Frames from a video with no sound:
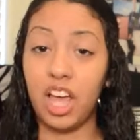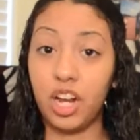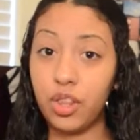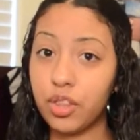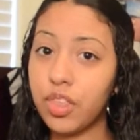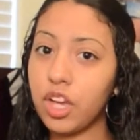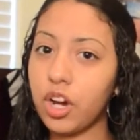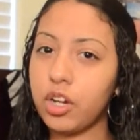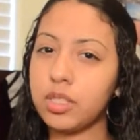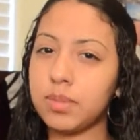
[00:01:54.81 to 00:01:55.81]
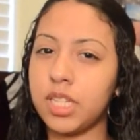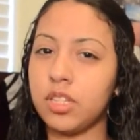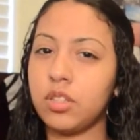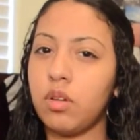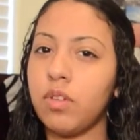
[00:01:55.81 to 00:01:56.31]
Another thing girls
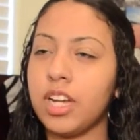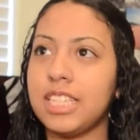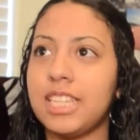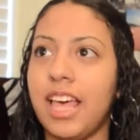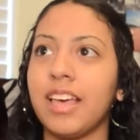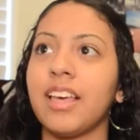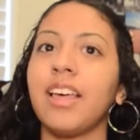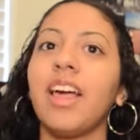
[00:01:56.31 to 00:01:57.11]
obsess over is, like,